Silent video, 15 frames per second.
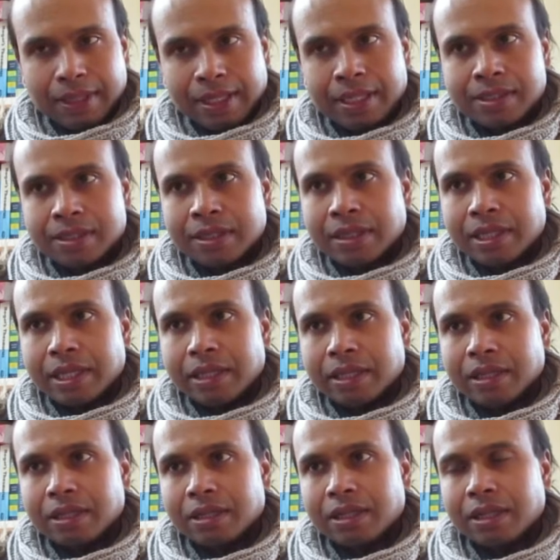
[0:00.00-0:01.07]
here's the
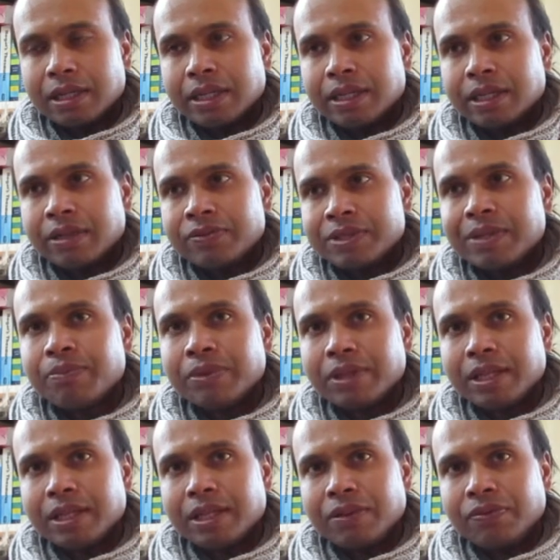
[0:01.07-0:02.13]
thing, like if, some,
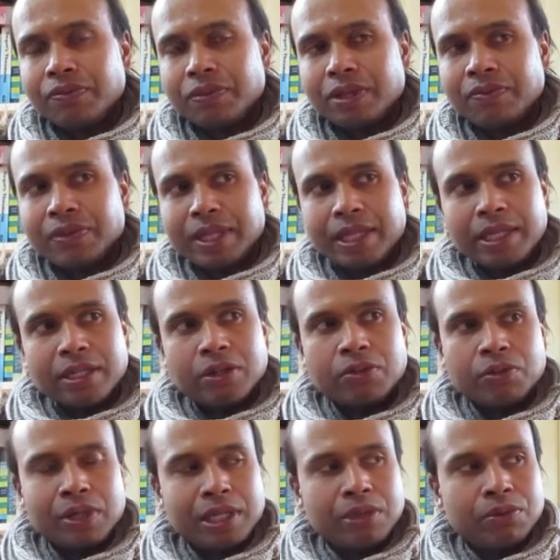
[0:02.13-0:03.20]
if, if the ego
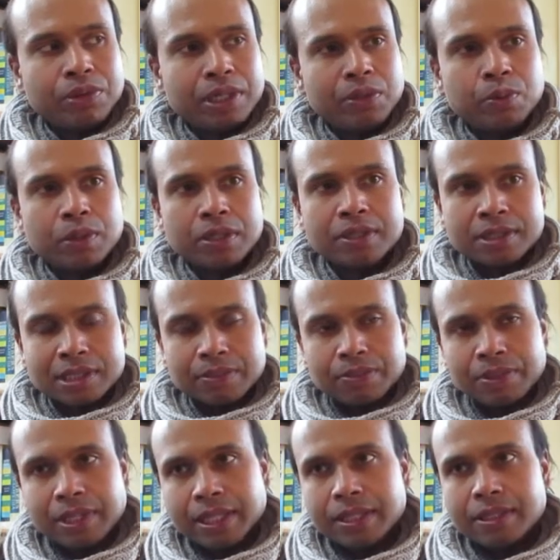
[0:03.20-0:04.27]
really, really wants
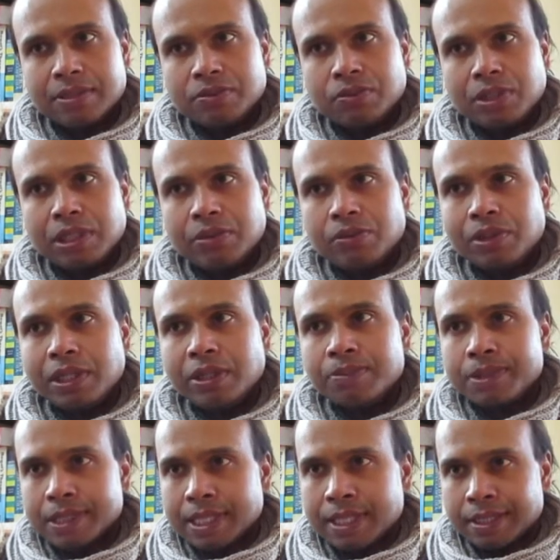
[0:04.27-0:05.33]
something and is really, really
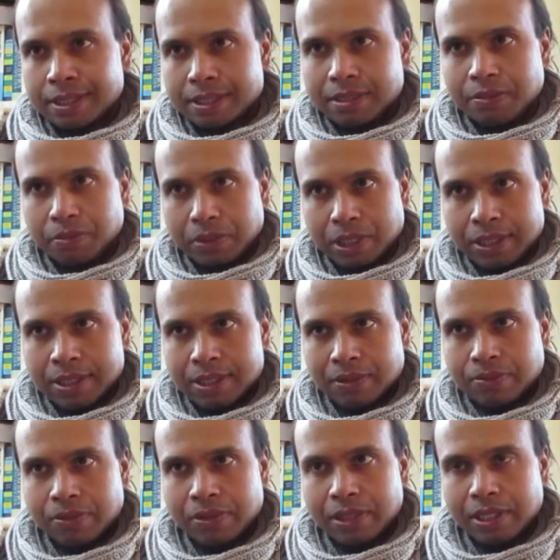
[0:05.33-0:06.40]
obsessed by
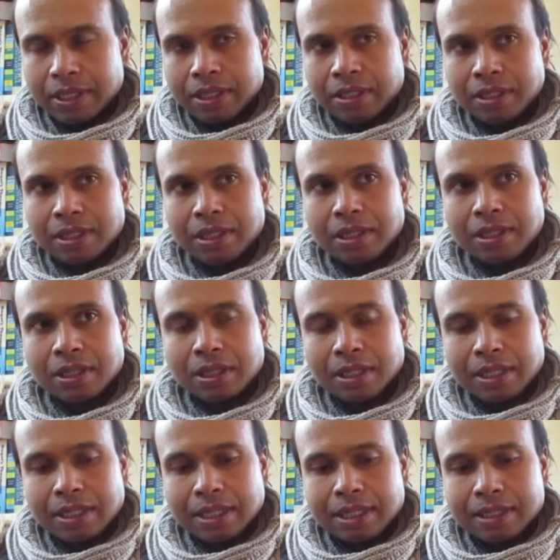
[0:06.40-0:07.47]
something,
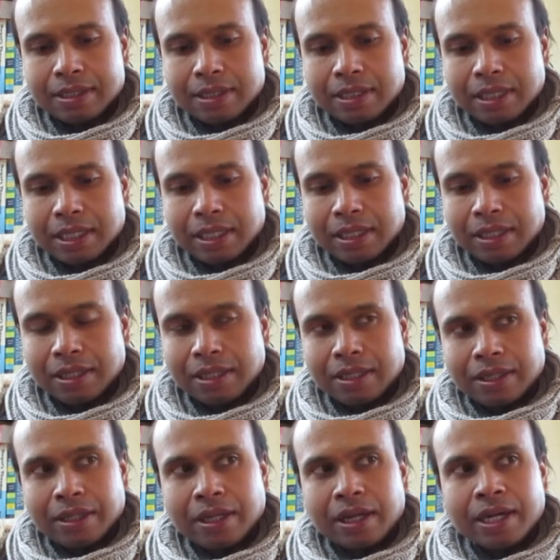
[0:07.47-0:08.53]
it's like
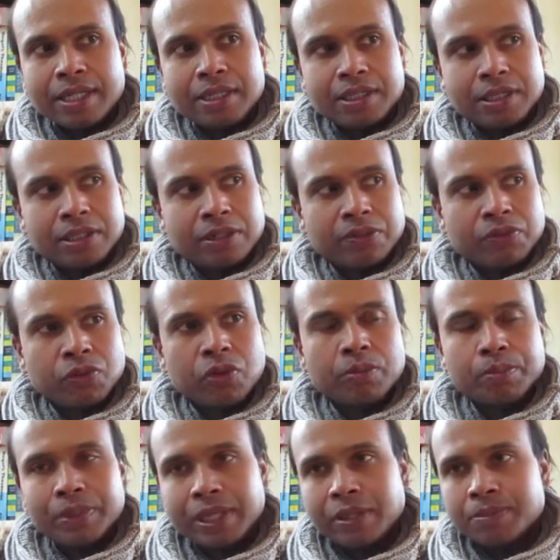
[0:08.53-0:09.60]
the idea of
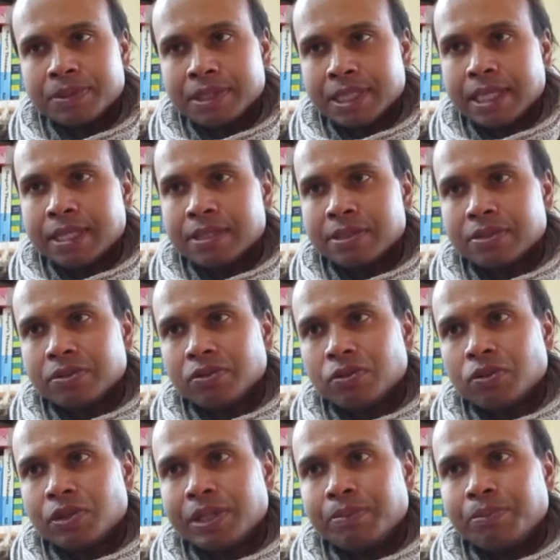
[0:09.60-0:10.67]
not being obsessed
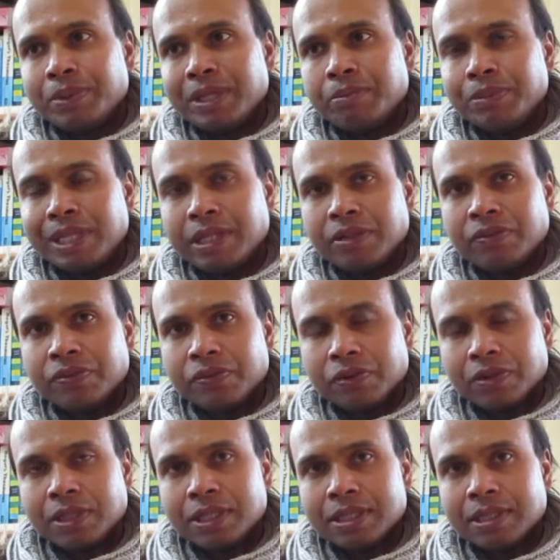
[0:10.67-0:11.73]
or it being
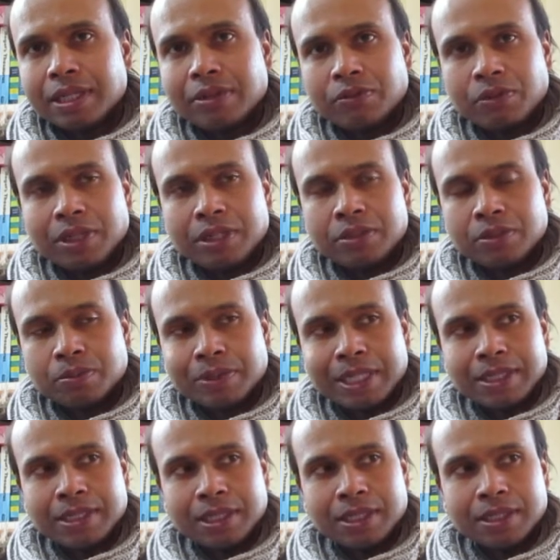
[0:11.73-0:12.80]
meaningful is like really
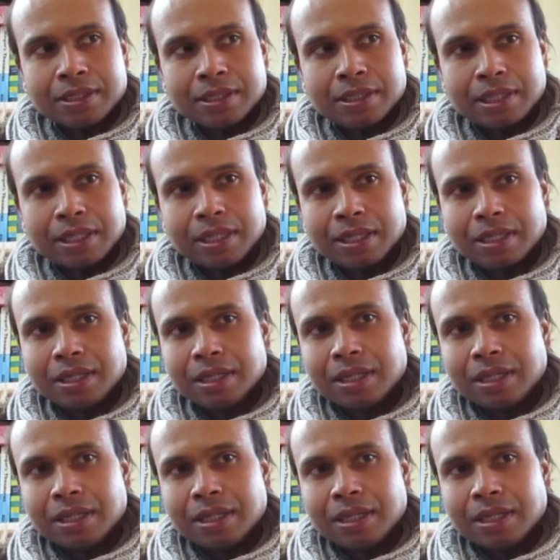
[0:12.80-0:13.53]
tormenting. It's like